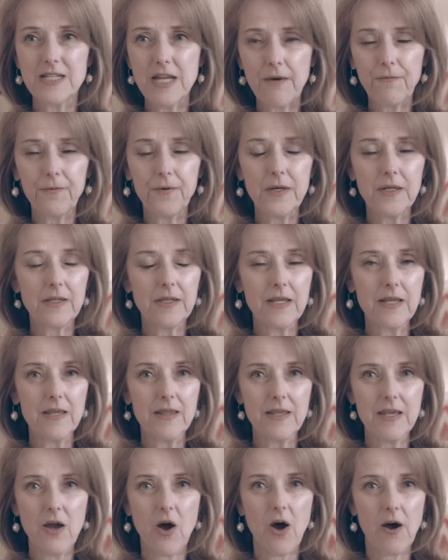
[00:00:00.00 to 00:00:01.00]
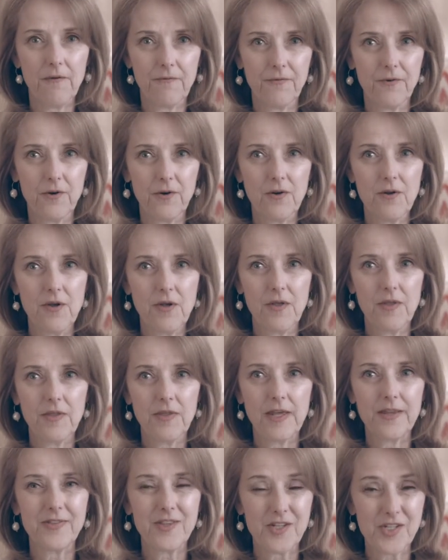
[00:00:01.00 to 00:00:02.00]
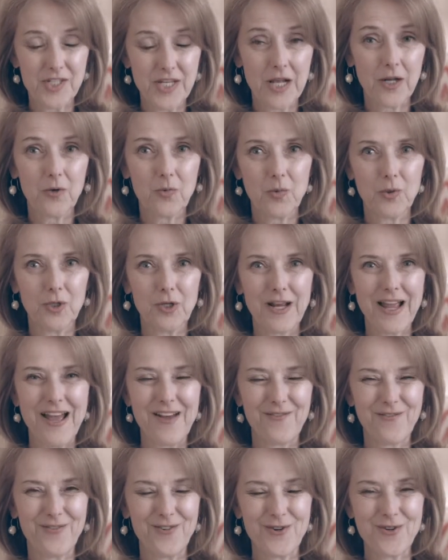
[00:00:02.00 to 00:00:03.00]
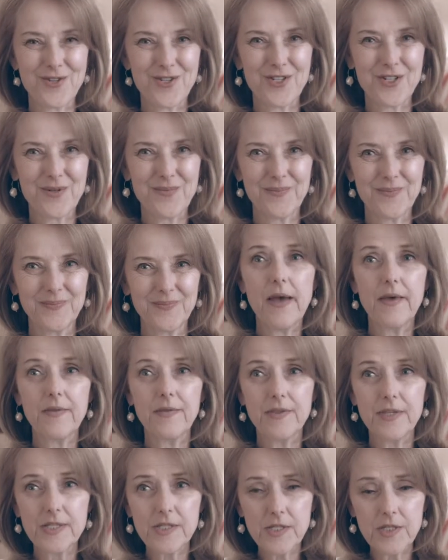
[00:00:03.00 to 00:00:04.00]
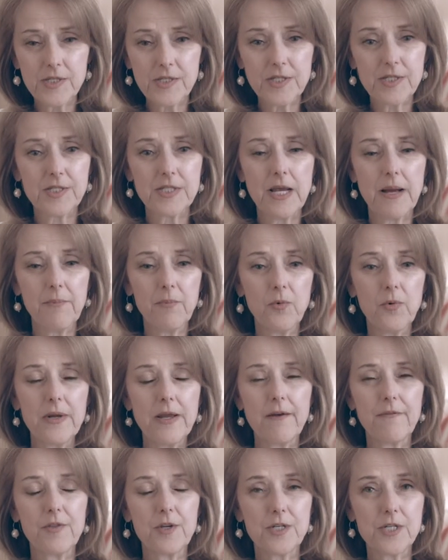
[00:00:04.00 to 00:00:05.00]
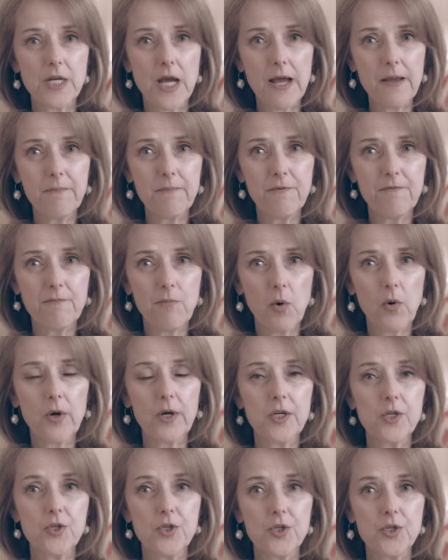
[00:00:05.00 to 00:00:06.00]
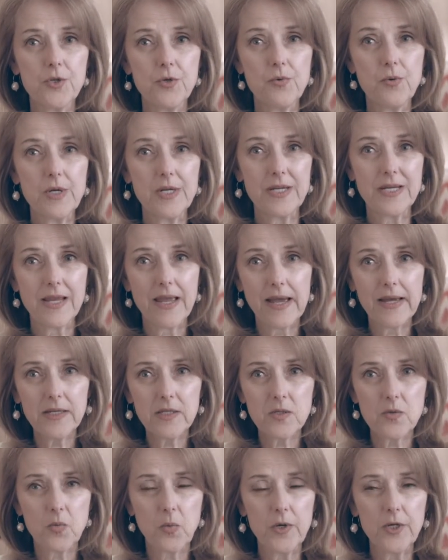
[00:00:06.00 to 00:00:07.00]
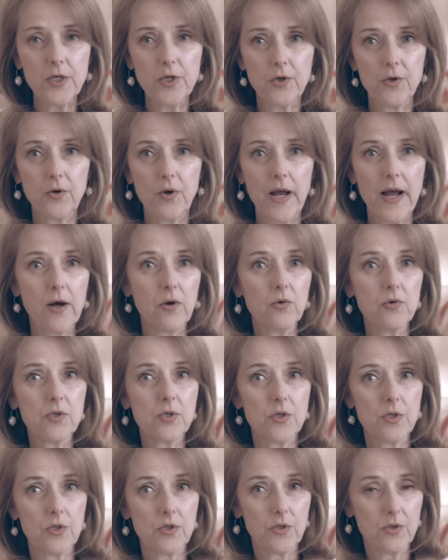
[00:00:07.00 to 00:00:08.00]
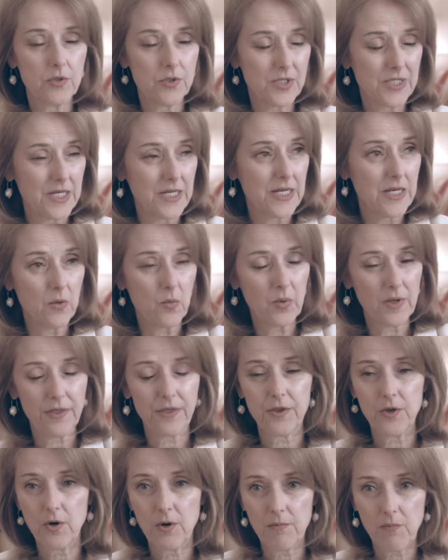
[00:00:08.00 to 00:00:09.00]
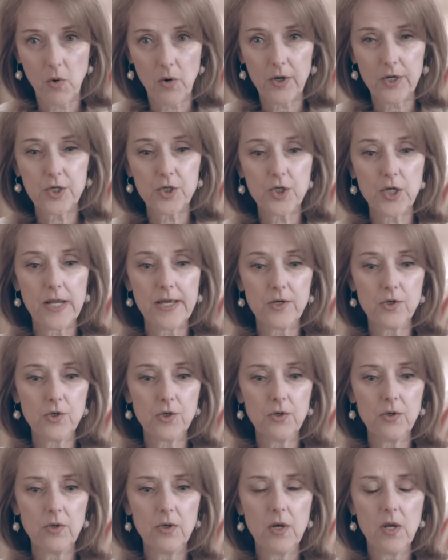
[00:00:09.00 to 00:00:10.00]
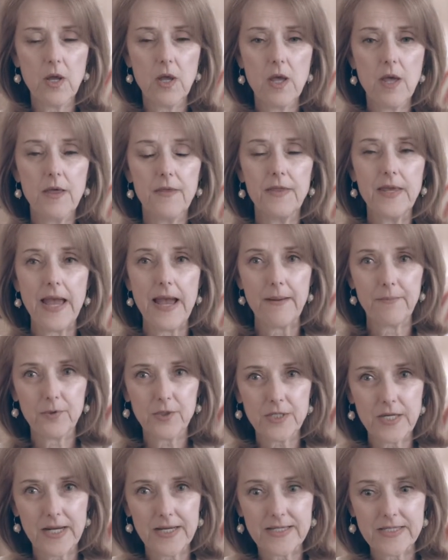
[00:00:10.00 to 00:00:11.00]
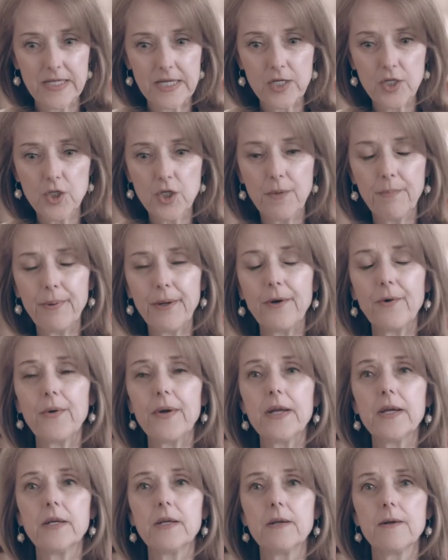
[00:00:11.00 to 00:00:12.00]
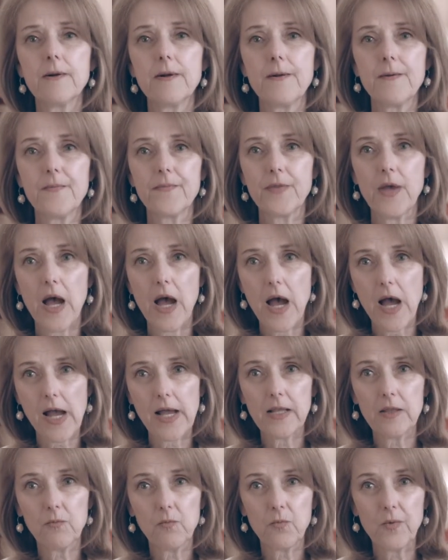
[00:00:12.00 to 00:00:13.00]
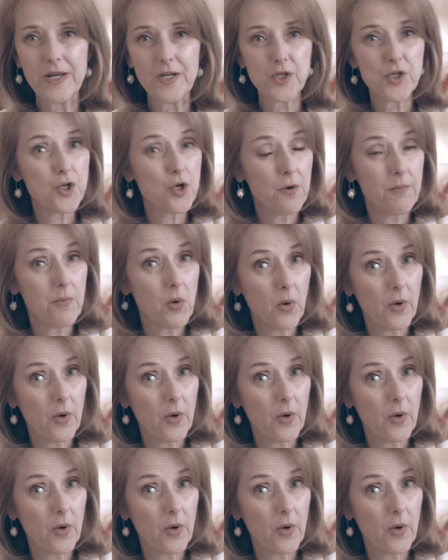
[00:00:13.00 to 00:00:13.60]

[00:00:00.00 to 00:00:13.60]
definitely the offer that the seller will look at first. This is a summary of the type of mortgages you can get when you're out sitting with your mortgage lender, the amortization period, the high ratio